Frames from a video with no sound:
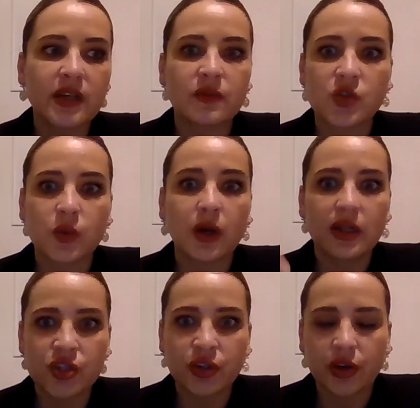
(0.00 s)
as well as
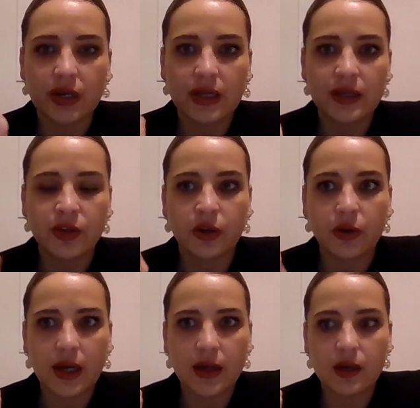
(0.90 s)

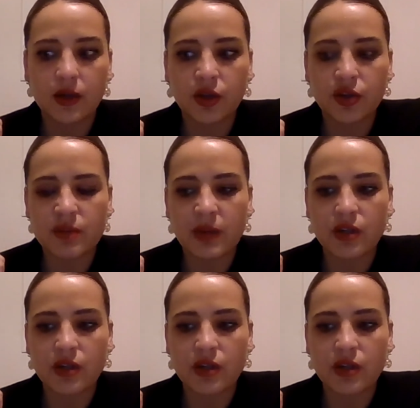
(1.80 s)
a huge amount of